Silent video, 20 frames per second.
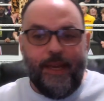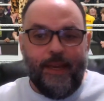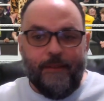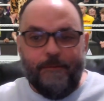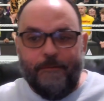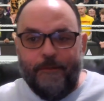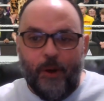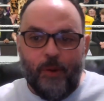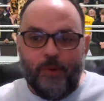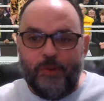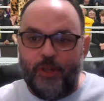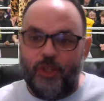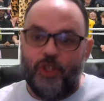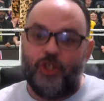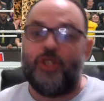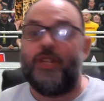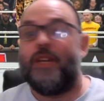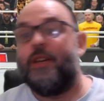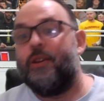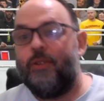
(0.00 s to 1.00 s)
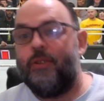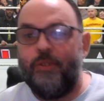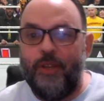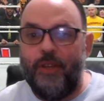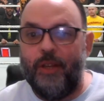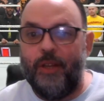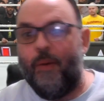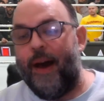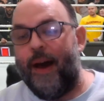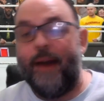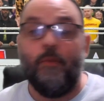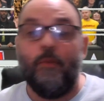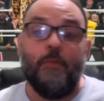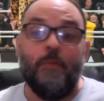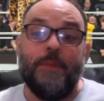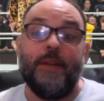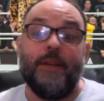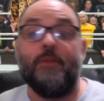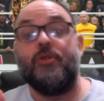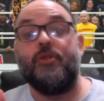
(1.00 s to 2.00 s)
He invoked the shield. I will
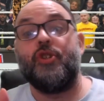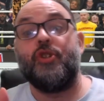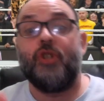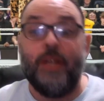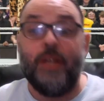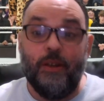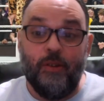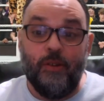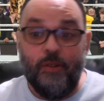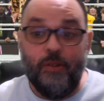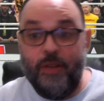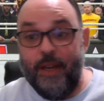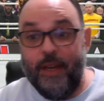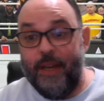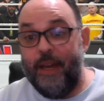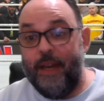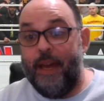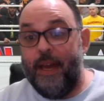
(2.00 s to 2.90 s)
be your shield.